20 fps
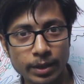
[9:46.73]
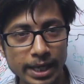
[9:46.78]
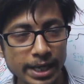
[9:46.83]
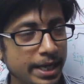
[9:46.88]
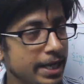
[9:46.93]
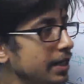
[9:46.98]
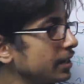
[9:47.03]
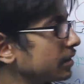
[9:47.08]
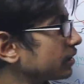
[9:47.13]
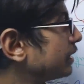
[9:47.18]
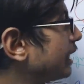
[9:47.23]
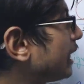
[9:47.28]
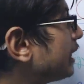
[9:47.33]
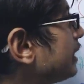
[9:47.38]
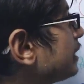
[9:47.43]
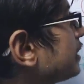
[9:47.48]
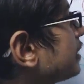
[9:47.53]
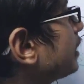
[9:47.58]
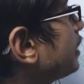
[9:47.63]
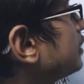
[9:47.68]
Okay, so
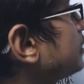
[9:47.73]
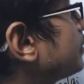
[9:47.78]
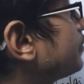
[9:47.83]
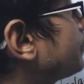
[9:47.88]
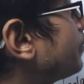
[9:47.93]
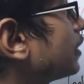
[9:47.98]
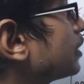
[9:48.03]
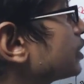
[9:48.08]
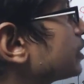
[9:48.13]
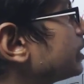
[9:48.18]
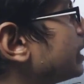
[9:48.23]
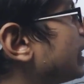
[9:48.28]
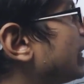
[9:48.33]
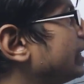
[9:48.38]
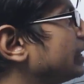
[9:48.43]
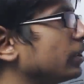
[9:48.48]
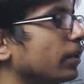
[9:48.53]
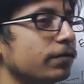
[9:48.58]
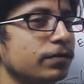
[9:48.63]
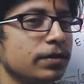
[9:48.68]
that is another
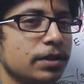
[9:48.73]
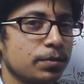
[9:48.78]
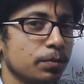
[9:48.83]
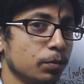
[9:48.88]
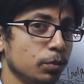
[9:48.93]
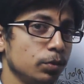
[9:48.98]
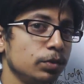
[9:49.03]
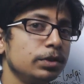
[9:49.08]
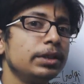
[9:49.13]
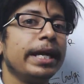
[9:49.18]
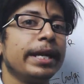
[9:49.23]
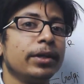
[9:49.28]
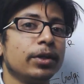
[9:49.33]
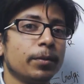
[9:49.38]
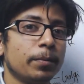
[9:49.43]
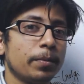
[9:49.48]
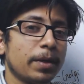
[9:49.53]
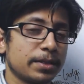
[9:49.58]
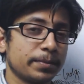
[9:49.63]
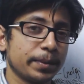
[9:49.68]
functionality of the smooth
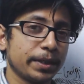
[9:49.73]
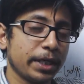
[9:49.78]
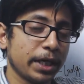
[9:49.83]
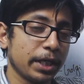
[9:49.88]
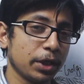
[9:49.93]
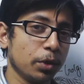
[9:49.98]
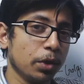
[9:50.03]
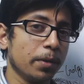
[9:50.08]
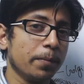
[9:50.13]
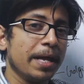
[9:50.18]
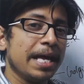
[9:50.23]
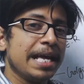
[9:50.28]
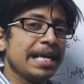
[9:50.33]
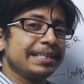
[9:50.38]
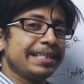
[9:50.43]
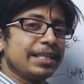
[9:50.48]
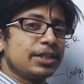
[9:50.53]
endoplasmic reticulum.